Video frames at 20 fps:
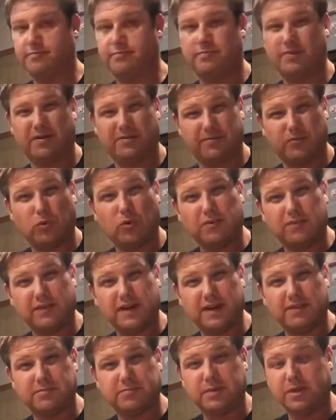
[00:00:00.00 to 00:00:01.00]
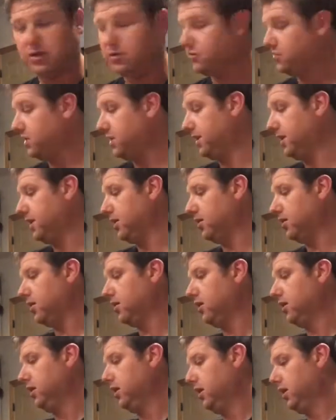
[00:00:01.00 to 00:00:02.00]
about 4 or 5 meals in here,